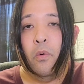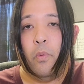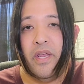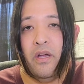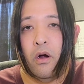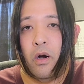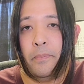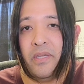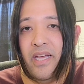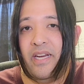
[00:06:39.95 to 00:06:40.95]
We are
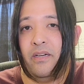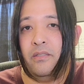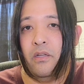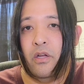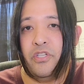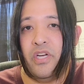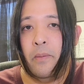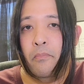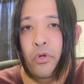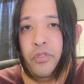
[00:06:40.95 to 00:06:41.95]
planning on launching
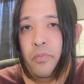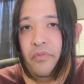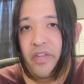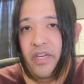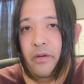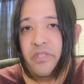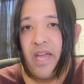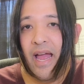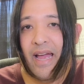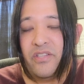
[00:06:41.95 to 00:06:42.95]
multiple videos
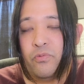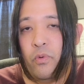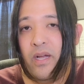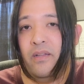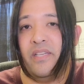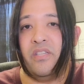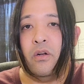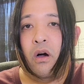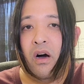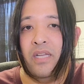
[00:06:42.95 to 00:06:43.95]
as well as an
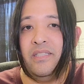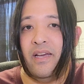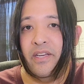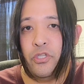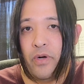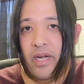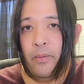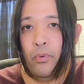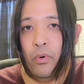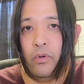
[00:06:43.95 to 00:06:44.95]
online training
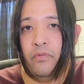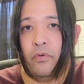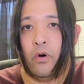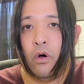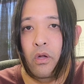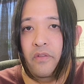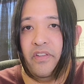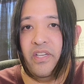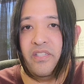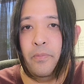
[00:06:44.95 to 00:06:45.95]
portal for all of the
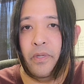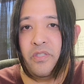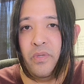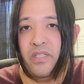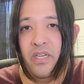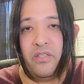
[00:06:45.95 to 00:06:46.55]
disciplines we teach.